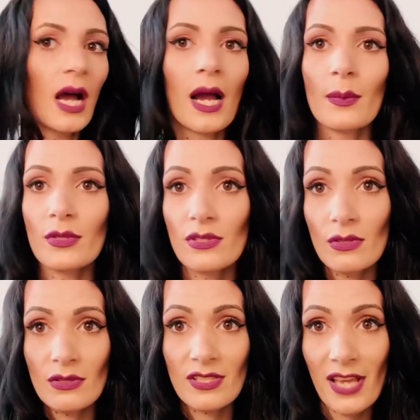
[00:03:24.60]
I was
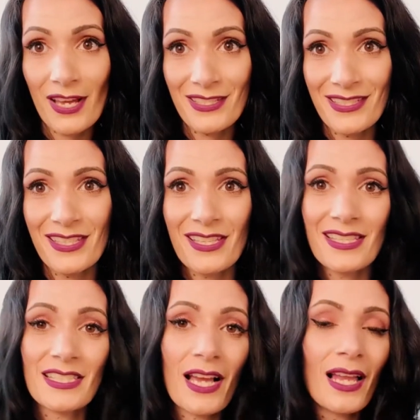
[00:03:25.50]
not certain that
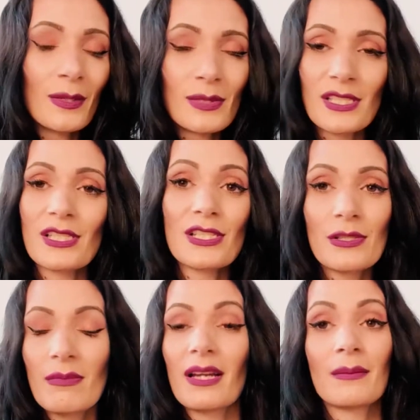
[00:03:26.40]
this colour was going to
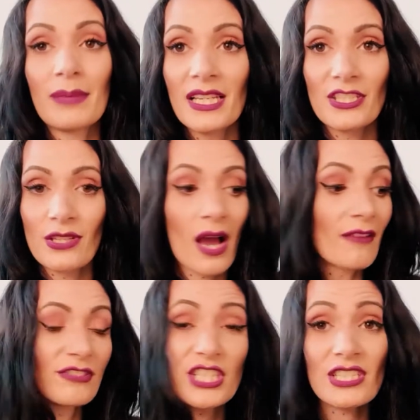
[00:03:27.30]
suit my complexion.
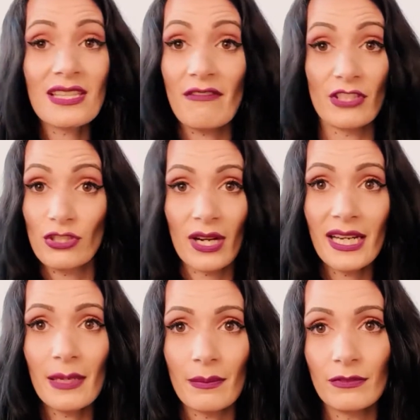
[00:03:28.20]
I've just never
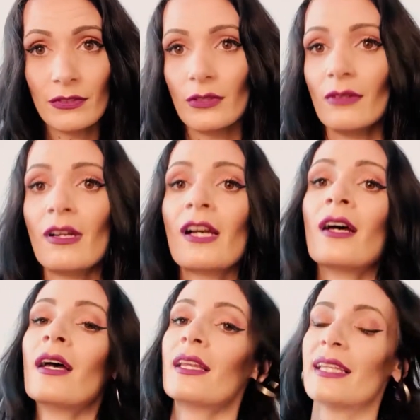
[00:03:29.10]
tried it before.
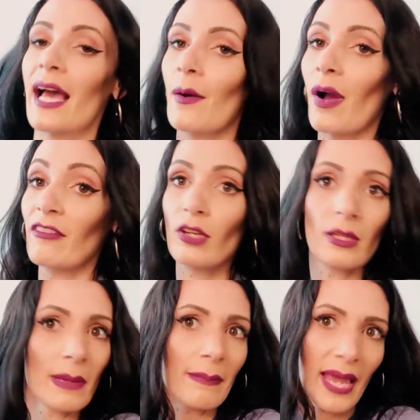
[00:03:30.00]
Now, I've gone
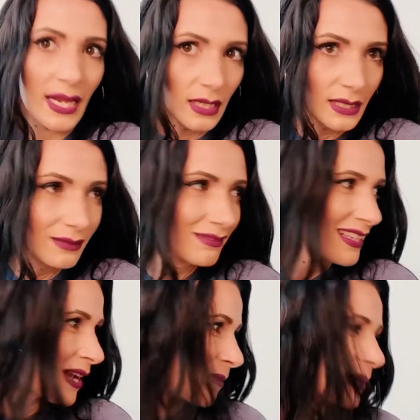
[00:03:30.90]
a bit paler.
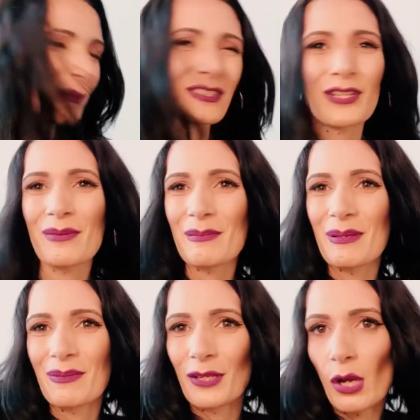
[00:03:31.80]
So many
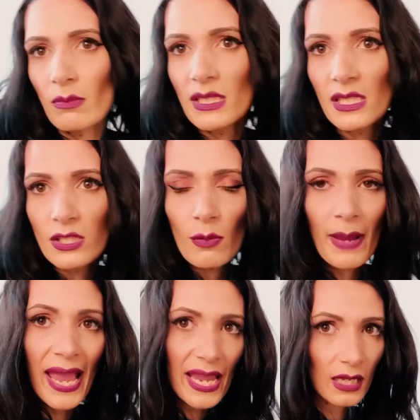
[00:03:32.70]
people have commented, you're
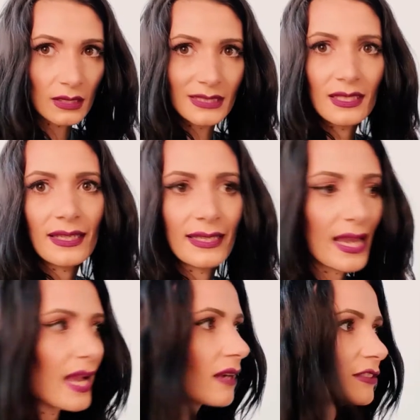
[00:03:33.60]
pale. It's like,
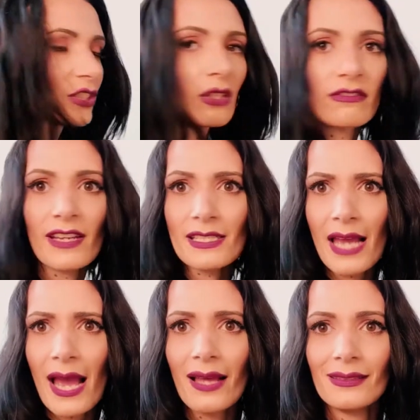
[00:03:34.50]
yeah, I've just not fake
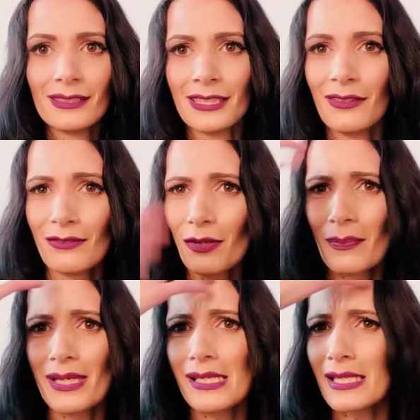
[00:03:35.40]
tanned. I've
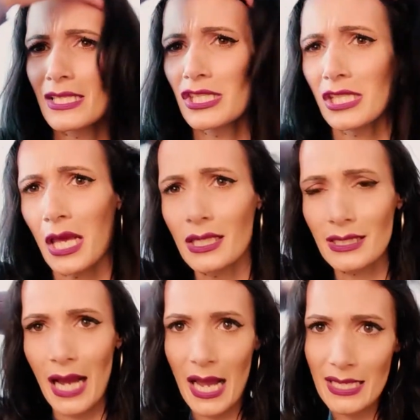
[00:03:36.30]
not been in the
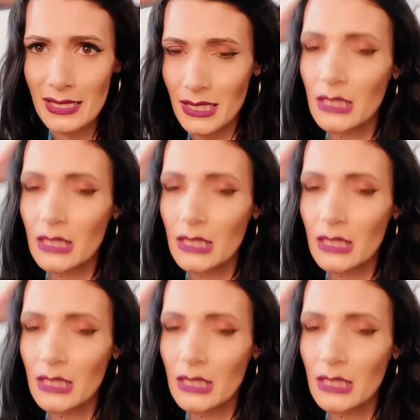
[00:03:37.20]
sun, guys.